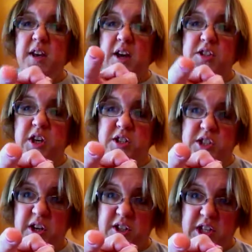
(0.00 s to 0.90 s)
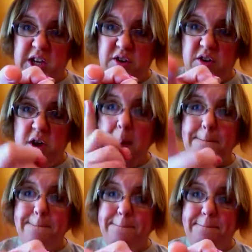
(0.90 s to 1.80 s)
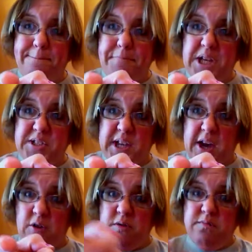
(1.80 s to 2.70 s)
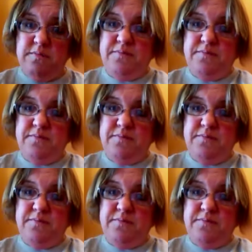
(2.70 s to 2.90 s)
I'll talk to y'all later. Peace out.